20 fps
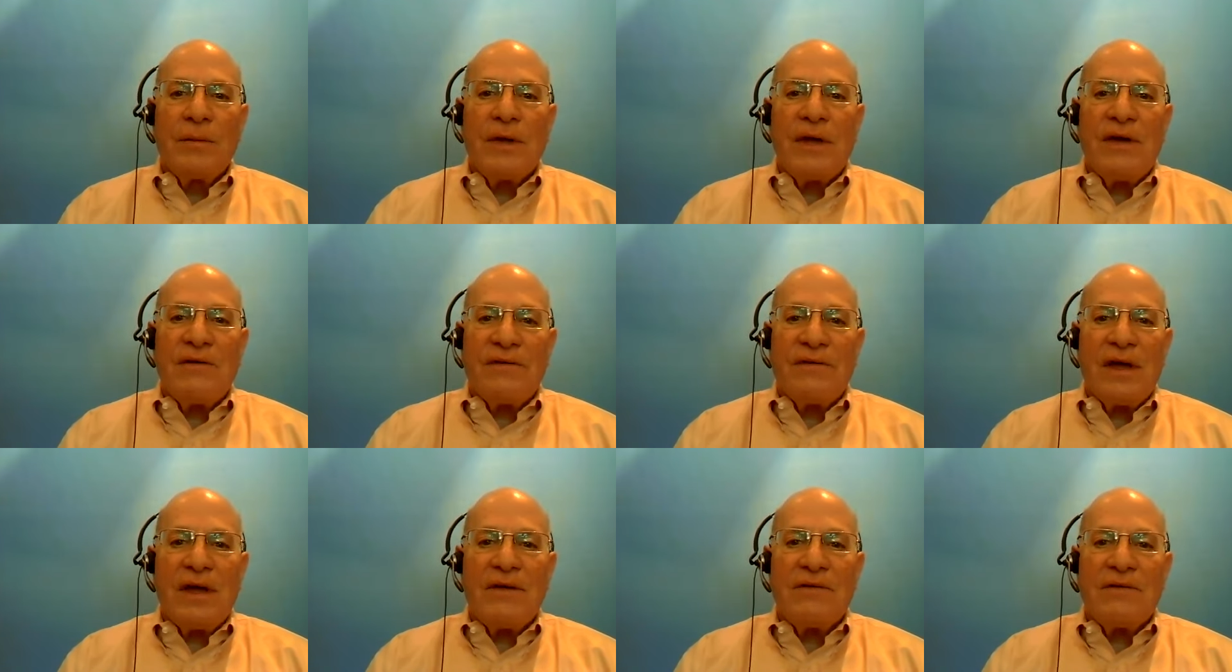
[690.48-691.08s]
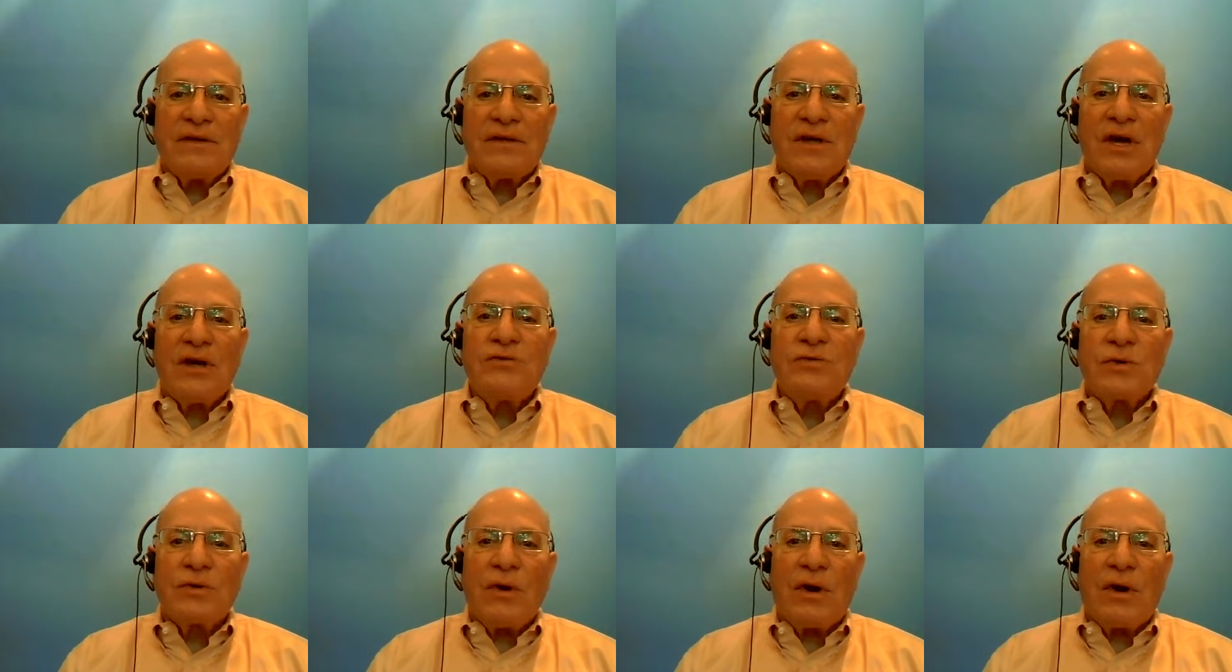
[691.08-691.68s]
If it does
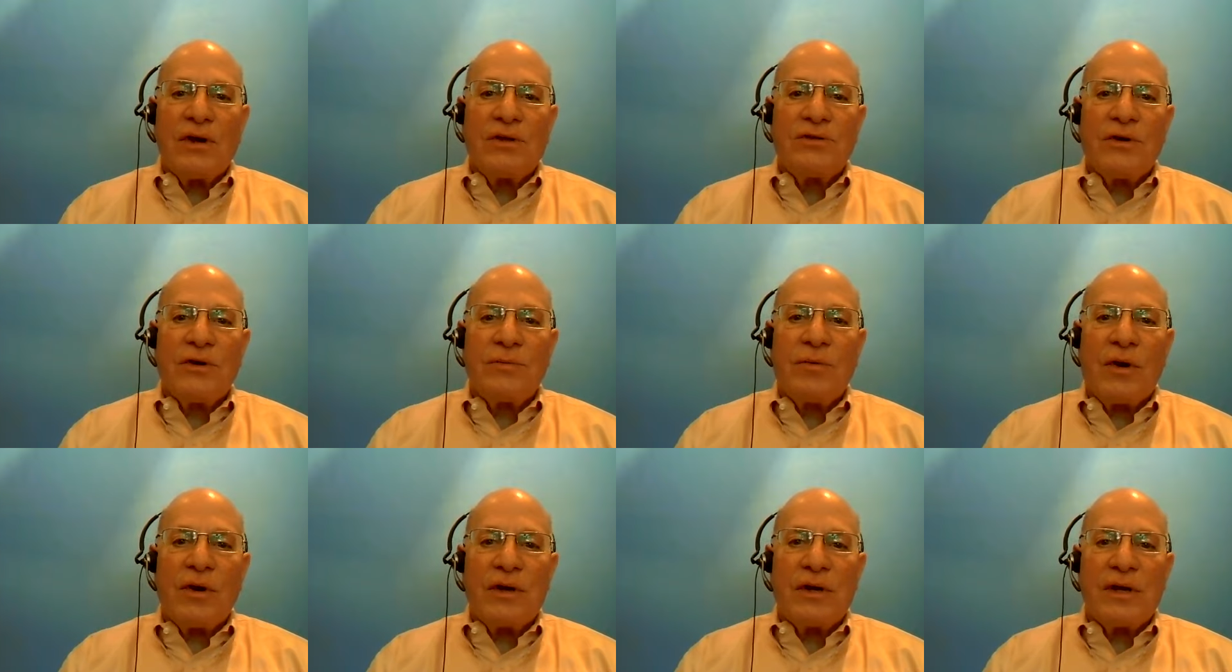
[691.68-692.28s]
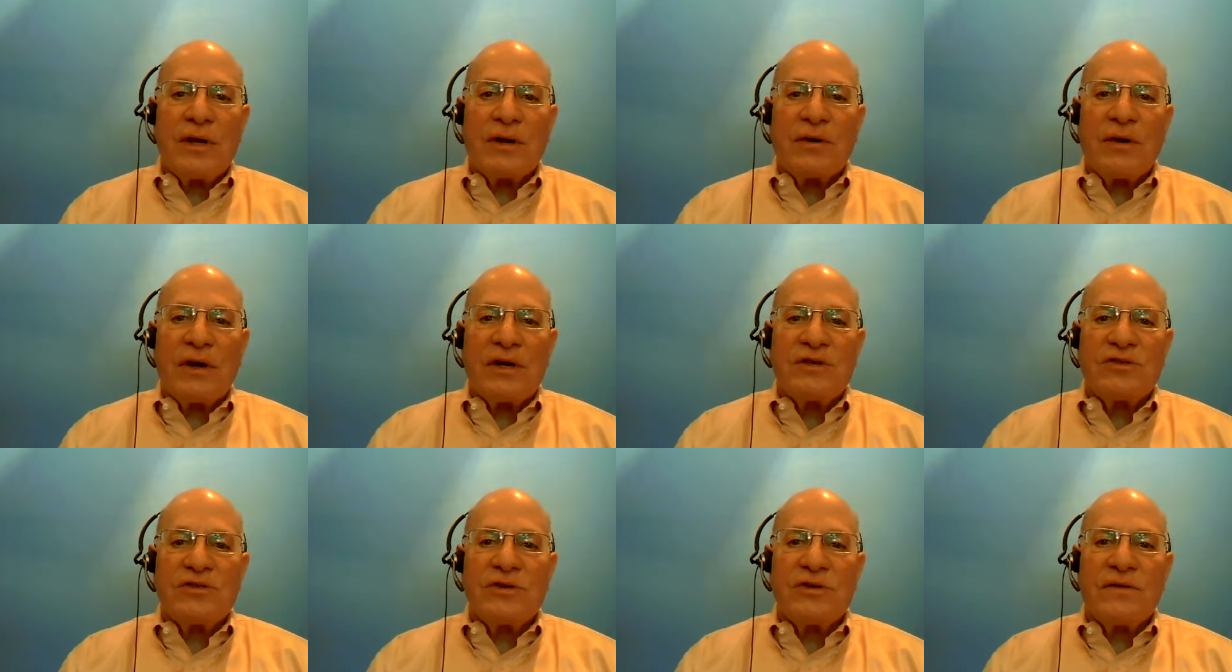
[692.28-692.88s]
require third-party
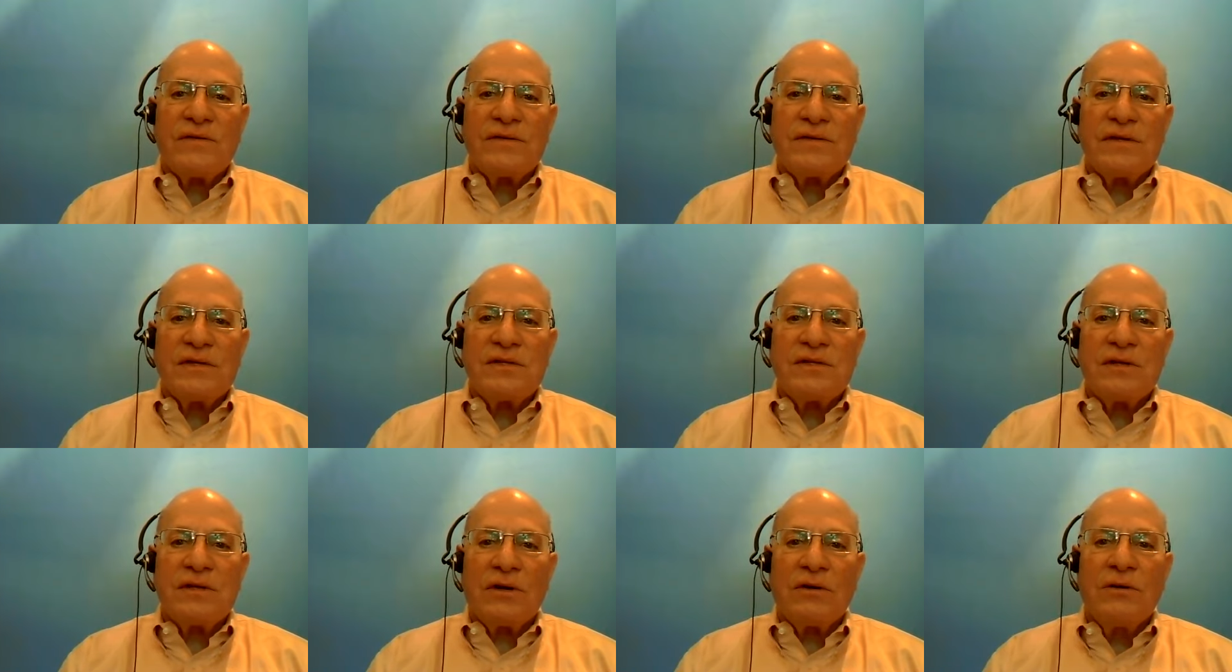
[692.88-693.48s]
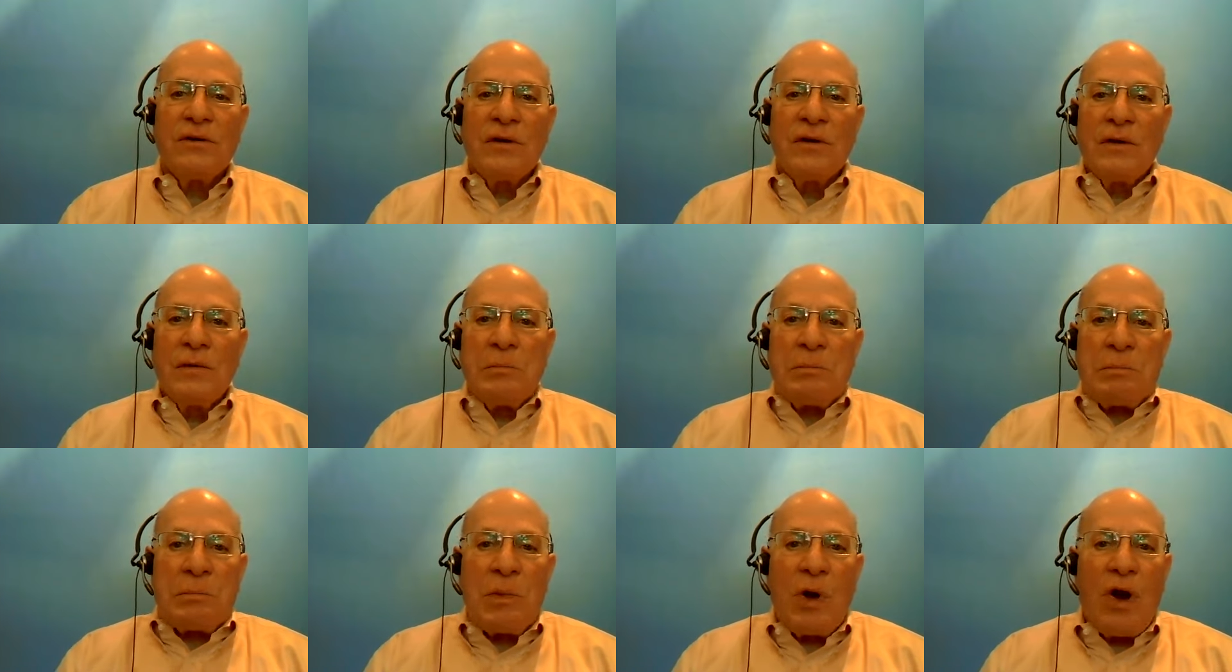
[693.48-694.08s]
integration services,
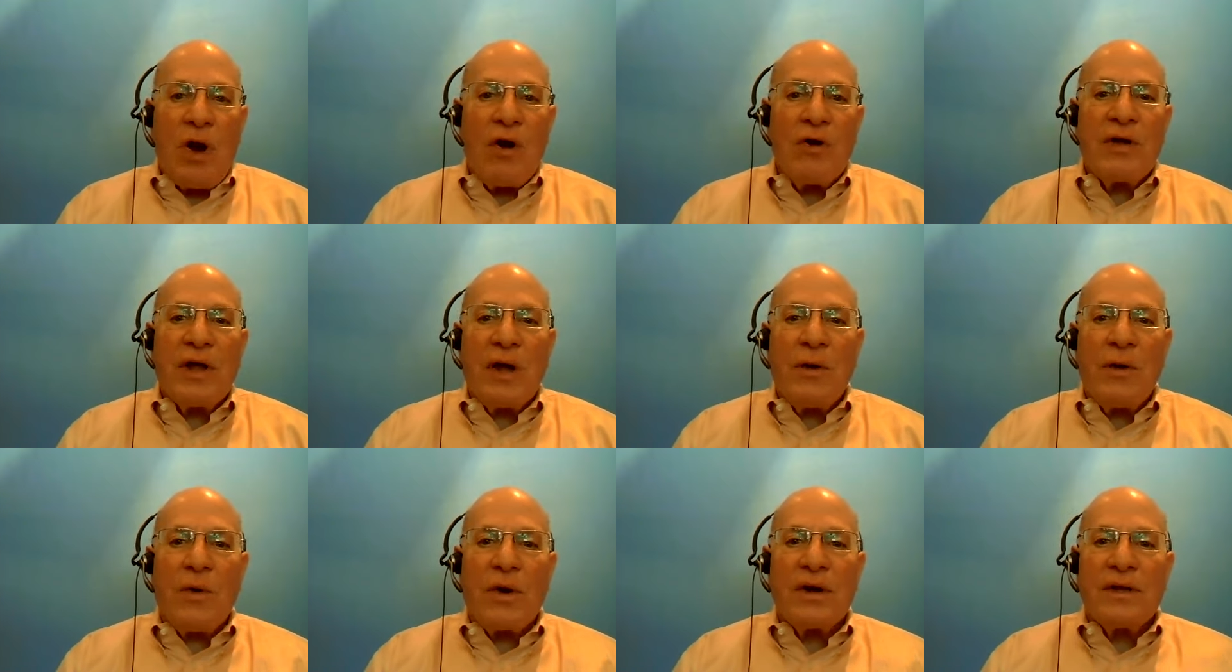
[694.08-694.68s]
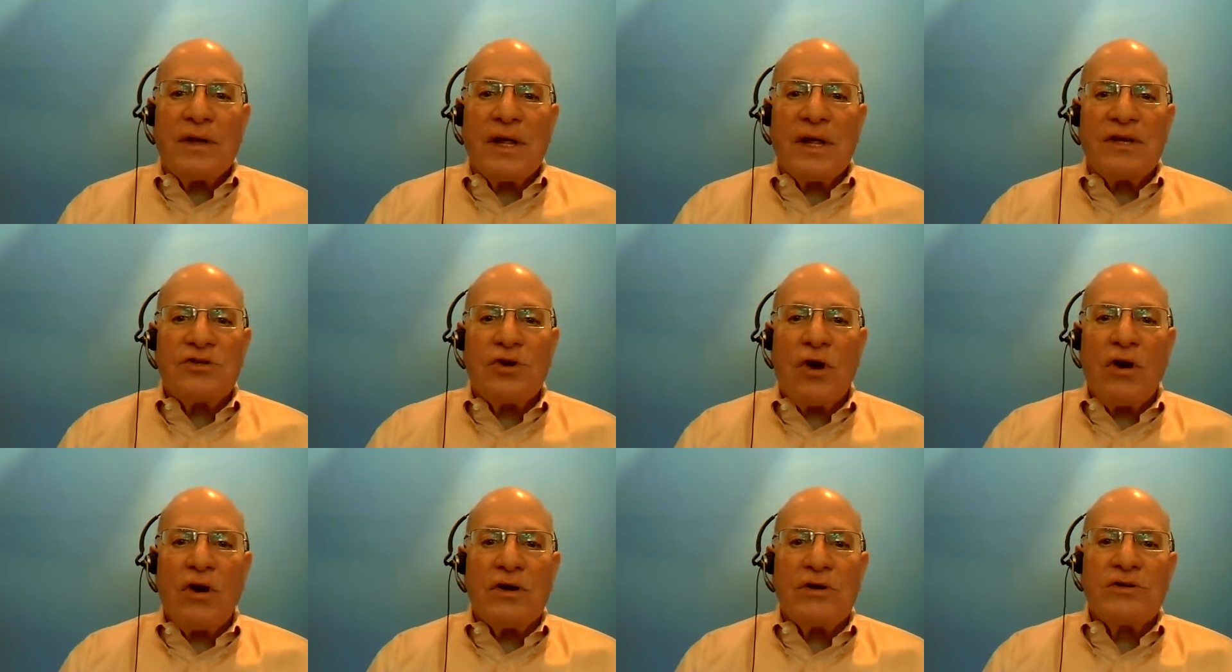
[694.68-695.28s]
okay, what do they
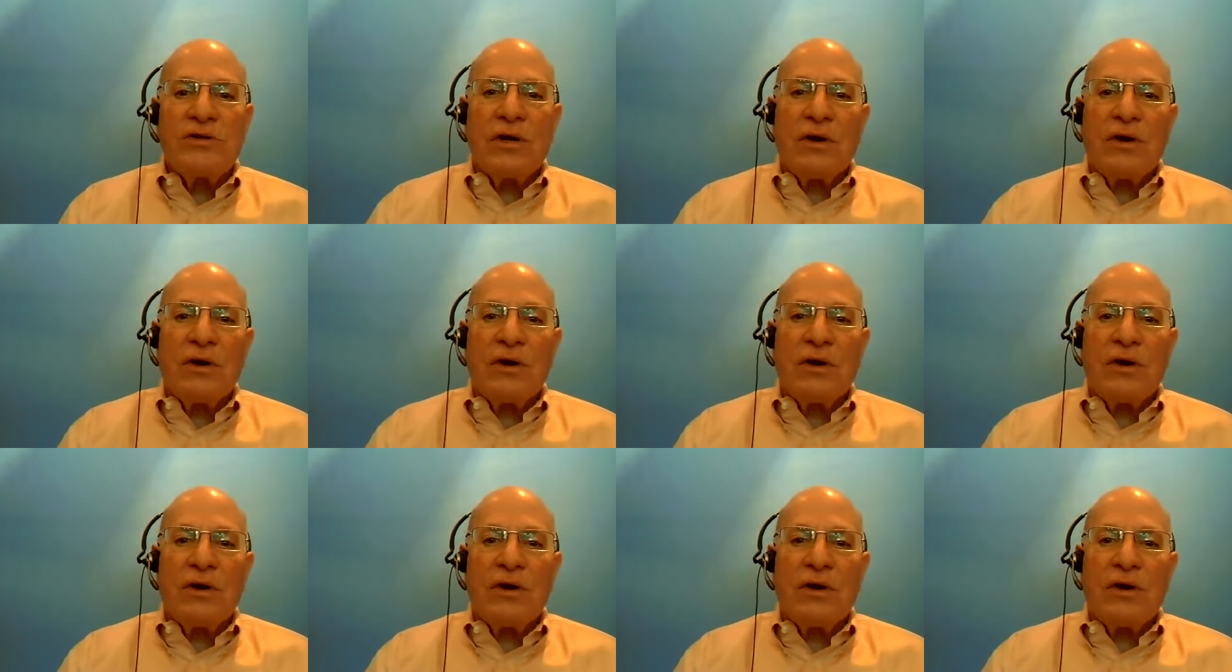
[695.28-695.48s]
charge?